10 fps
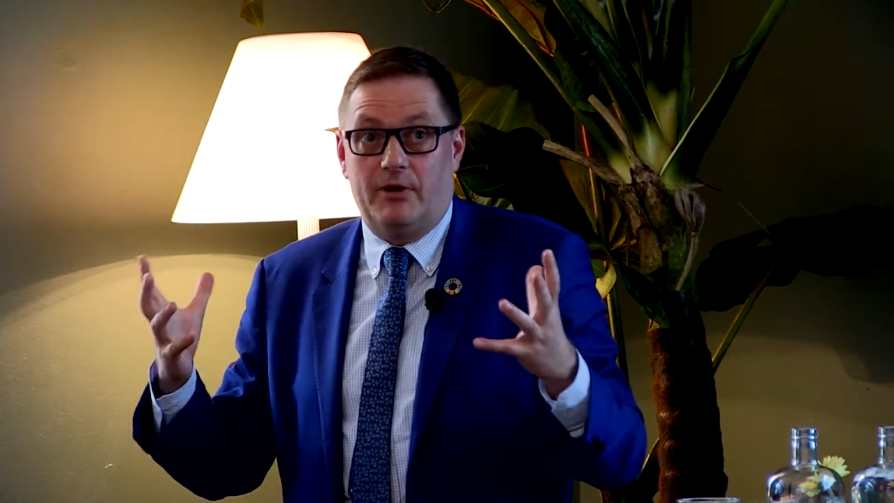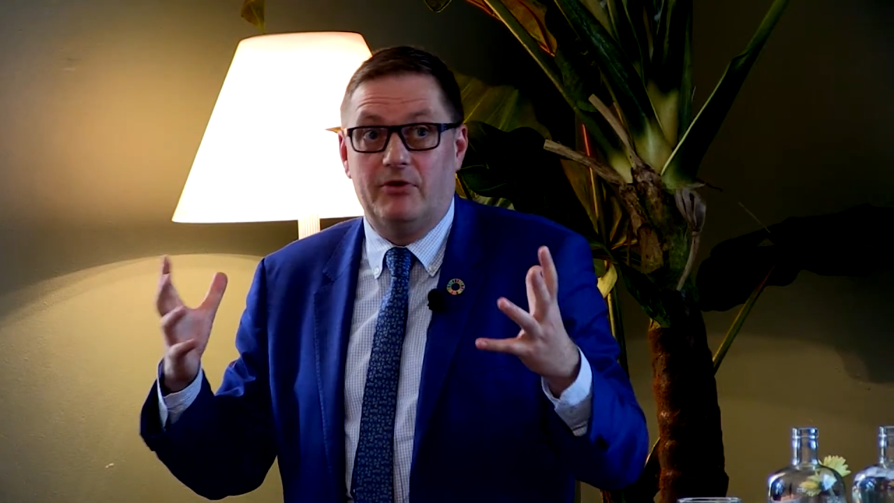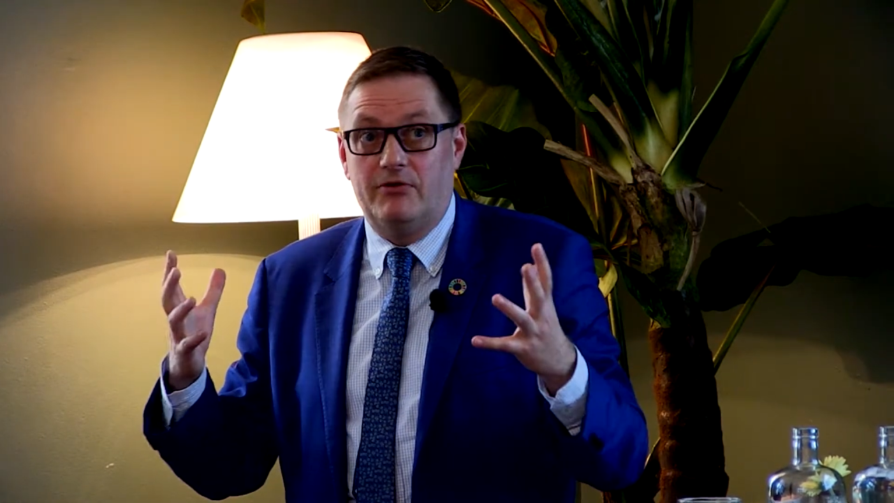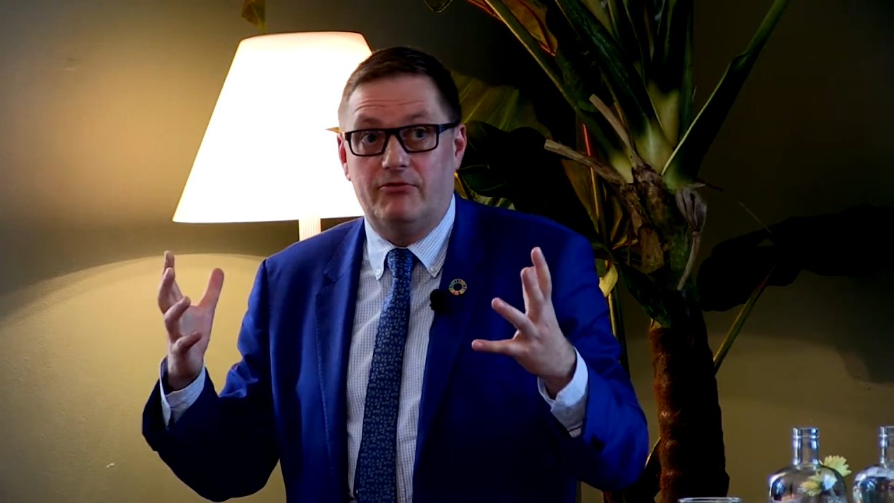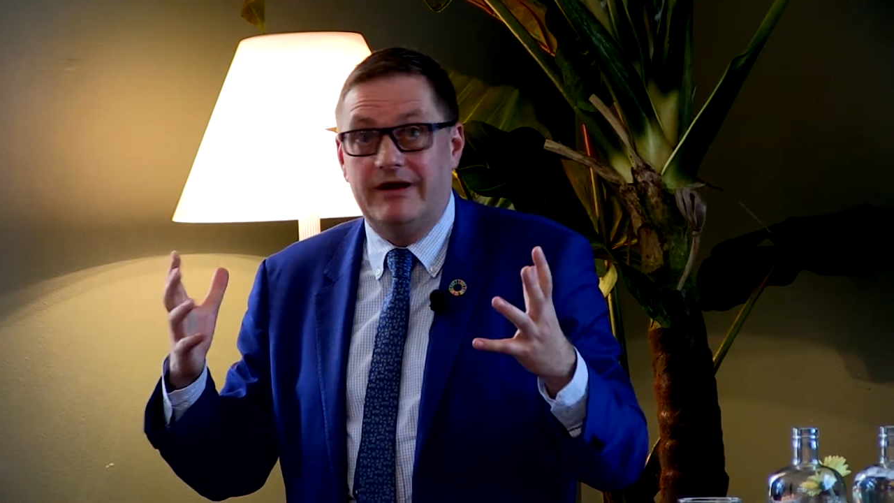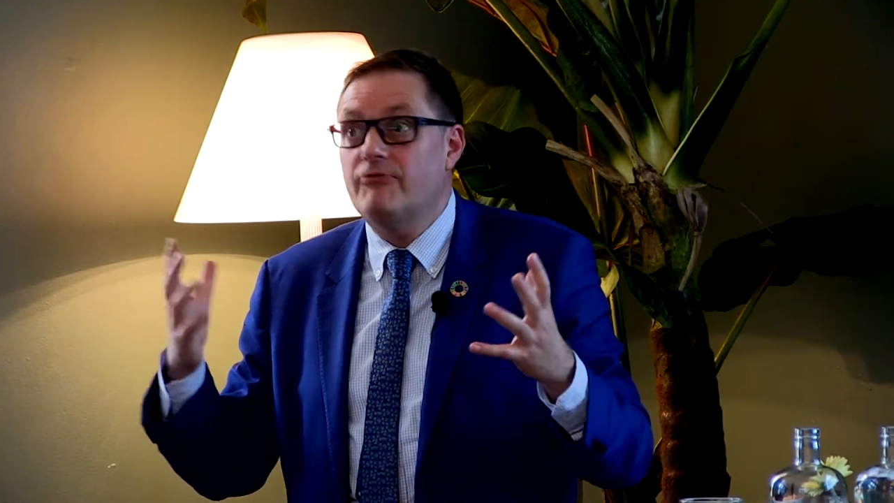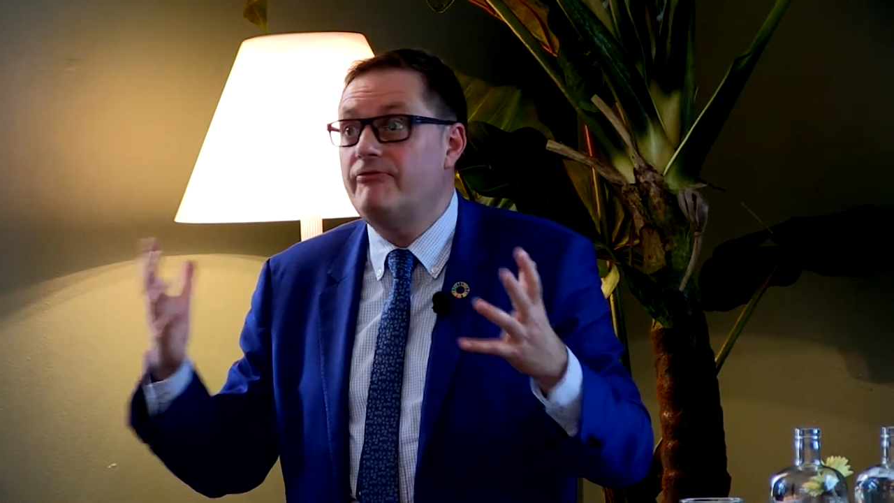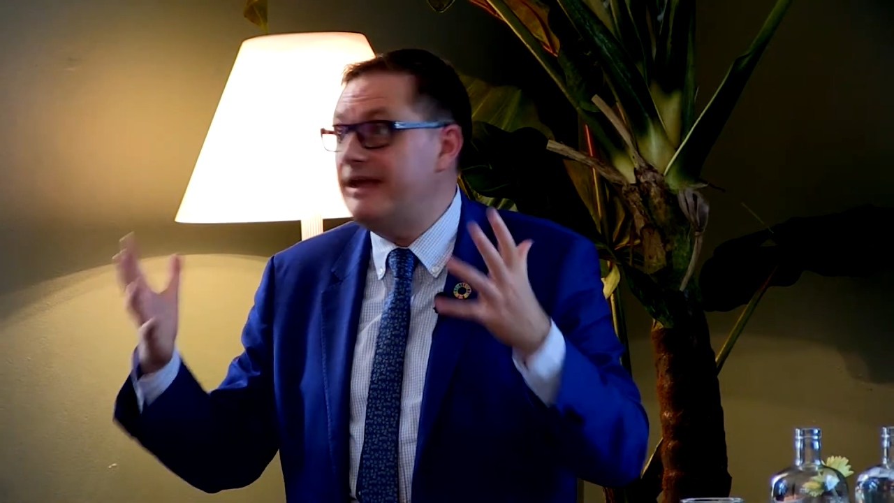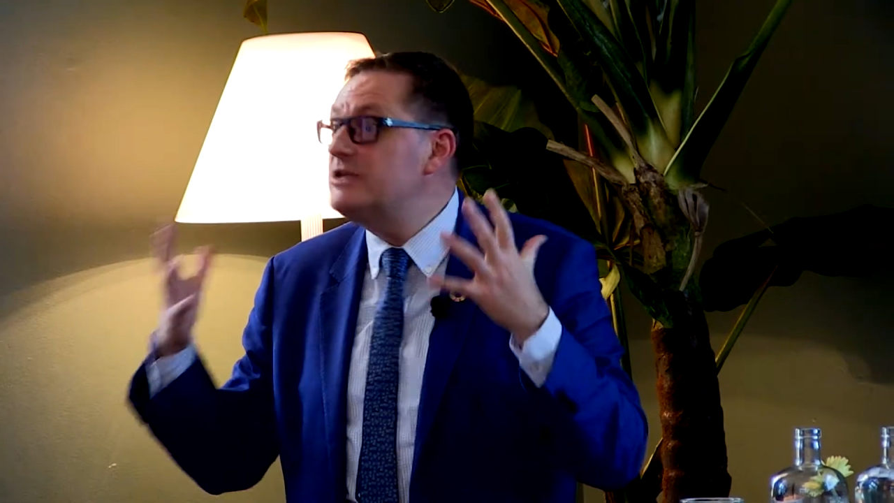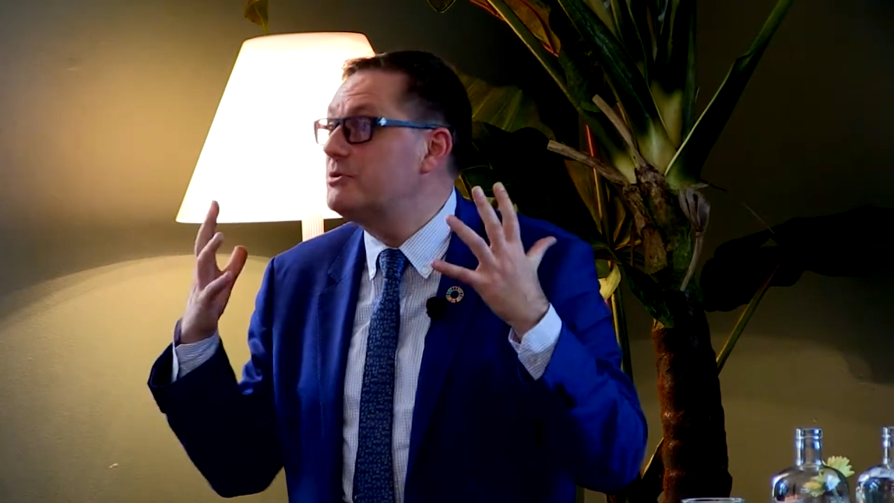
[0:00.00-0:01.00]
a
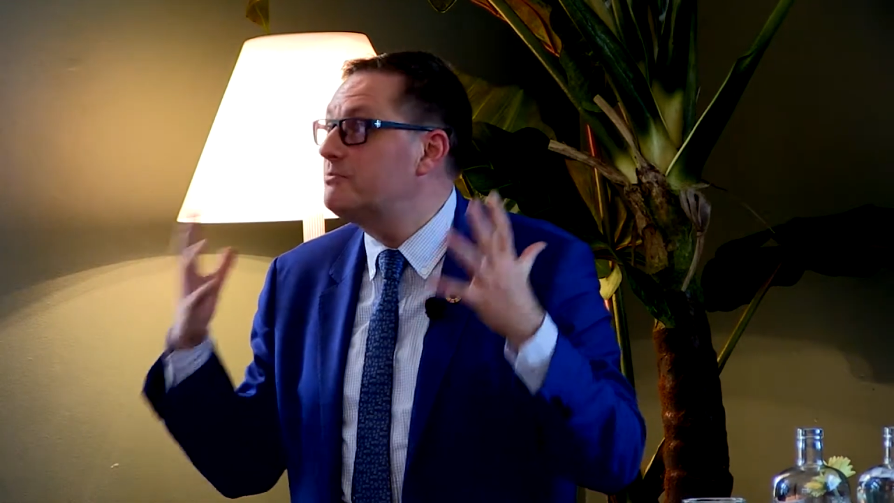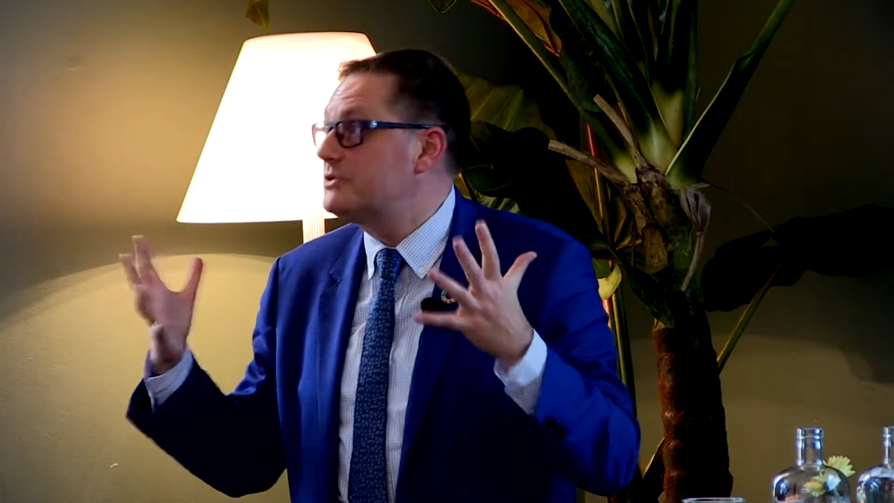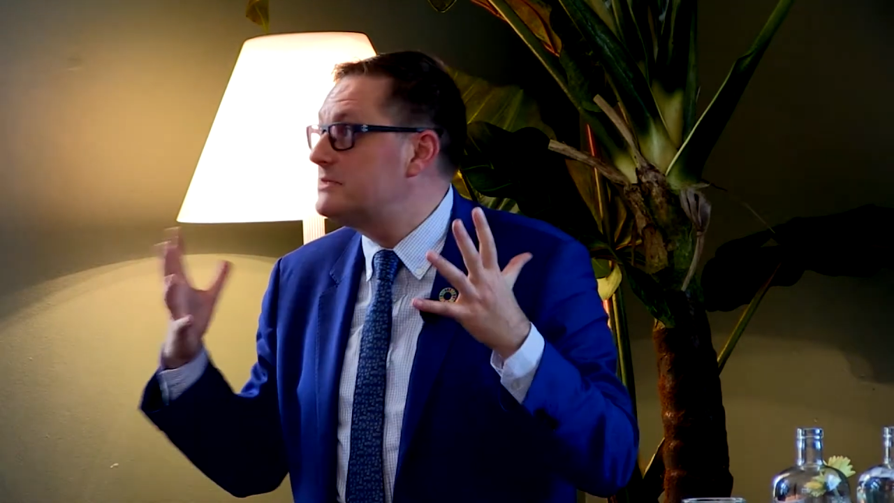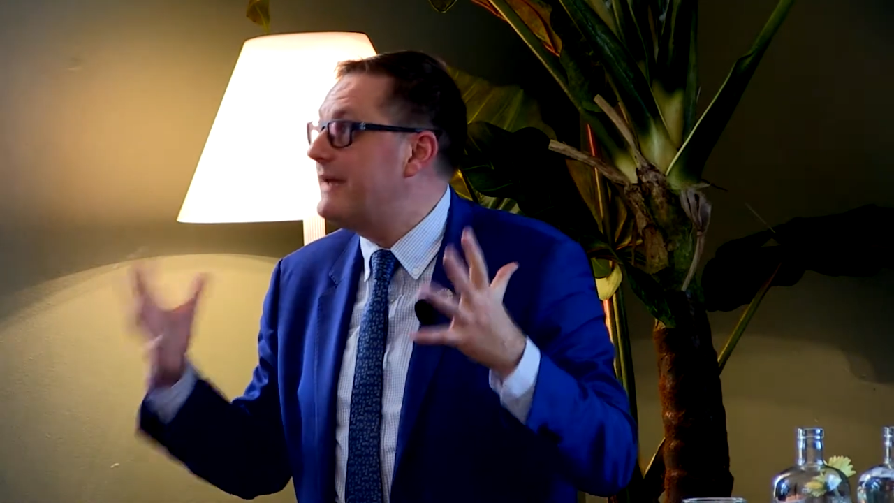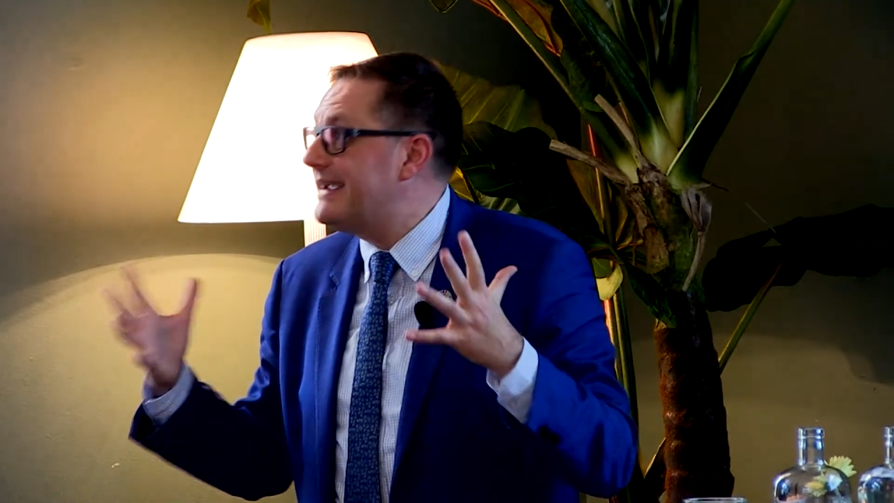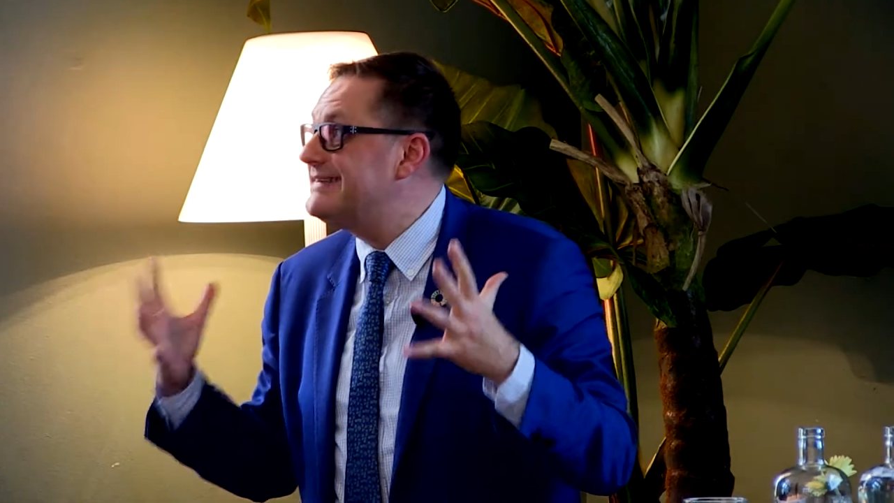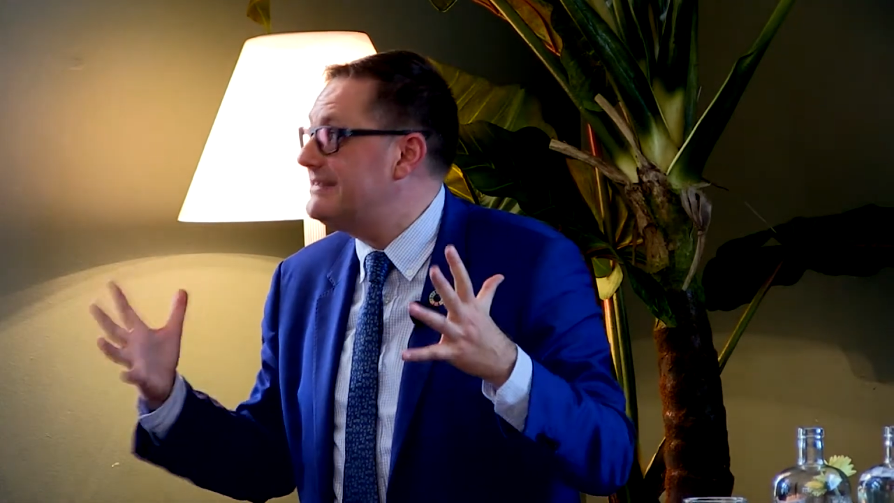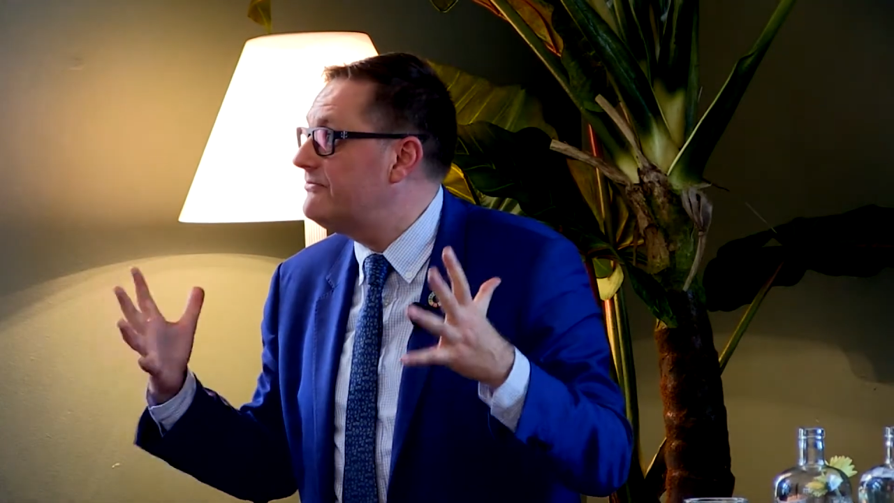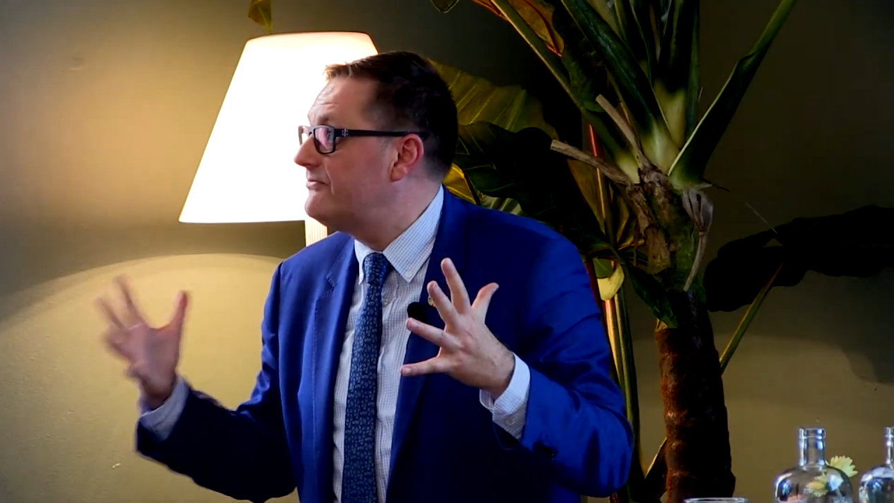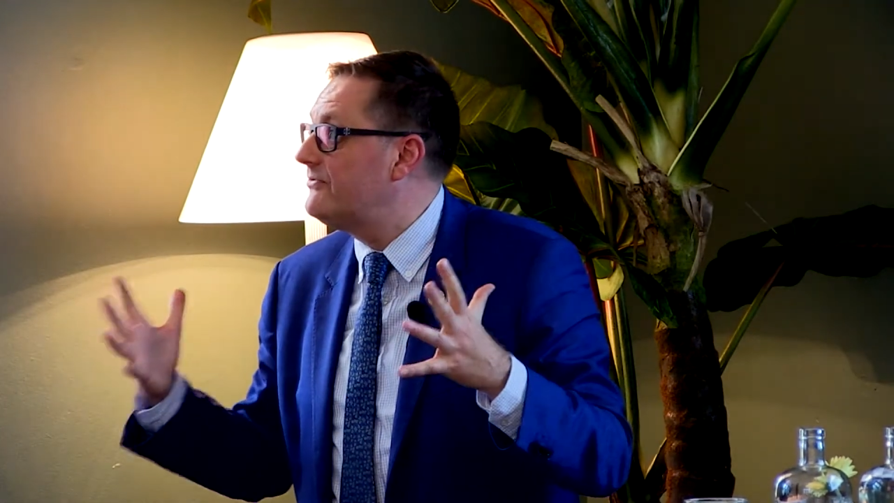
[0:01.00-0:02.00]
renovation perspective,